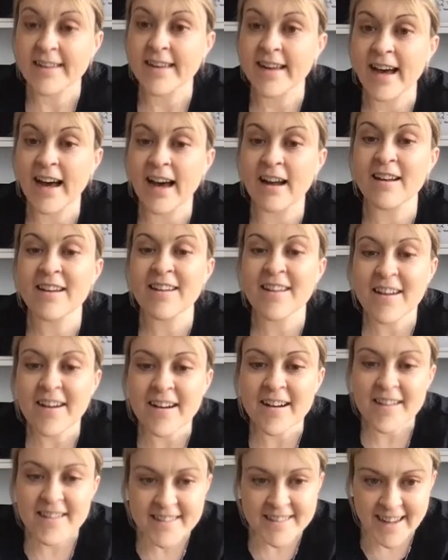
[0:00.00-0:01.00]
our
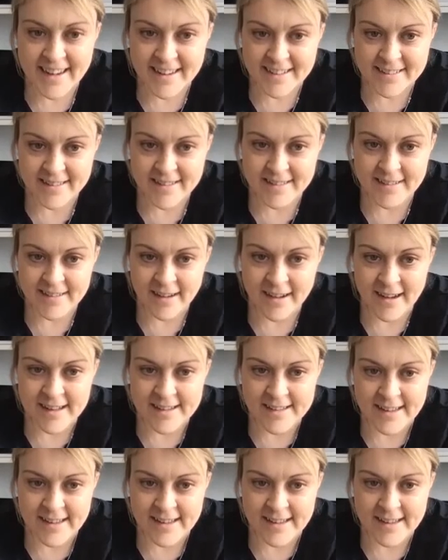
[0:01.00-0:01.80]
last exercise